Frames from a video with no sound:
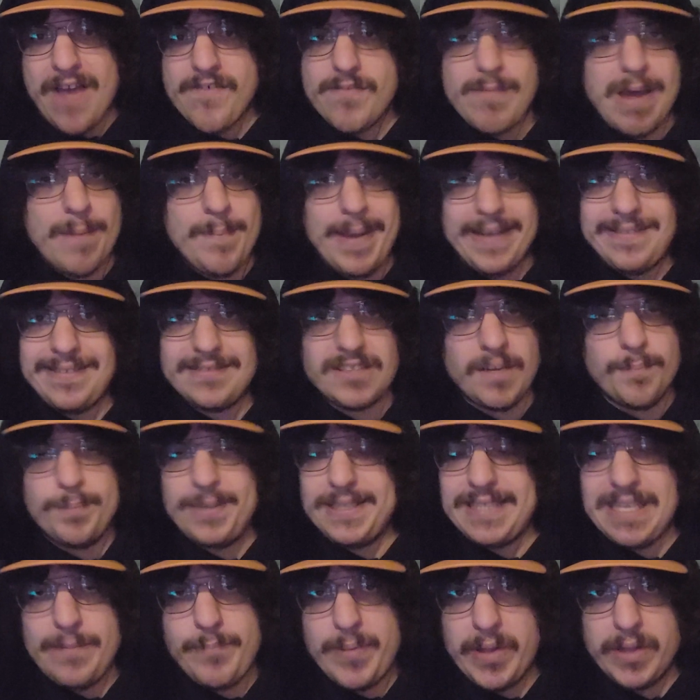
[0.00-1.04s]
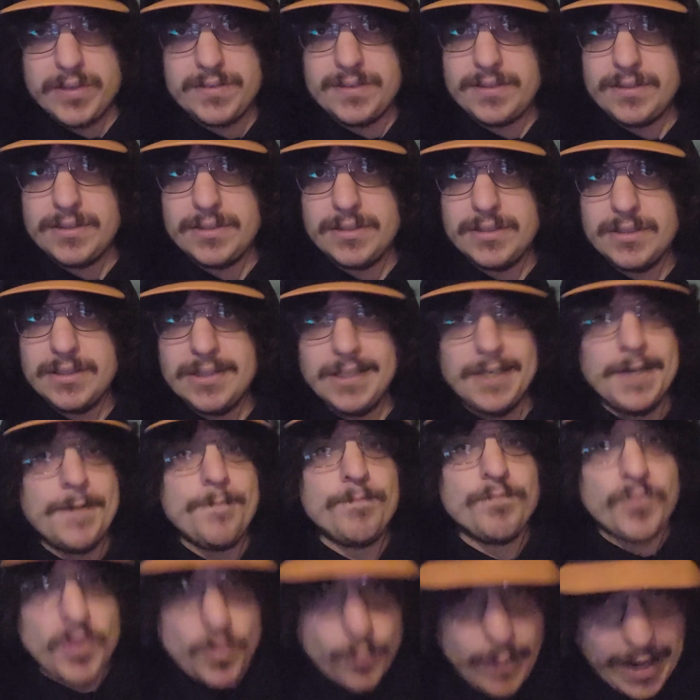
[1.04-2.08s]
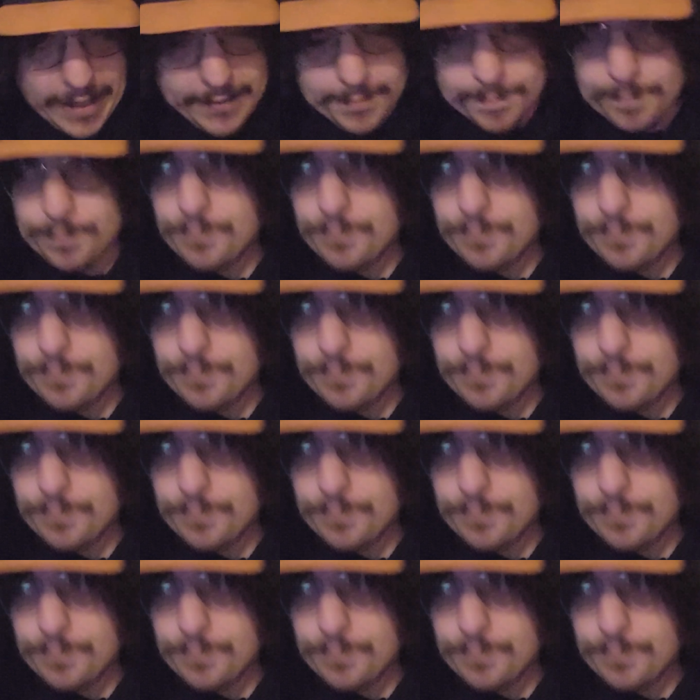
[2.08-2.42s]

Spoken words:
and my base is completely built, right?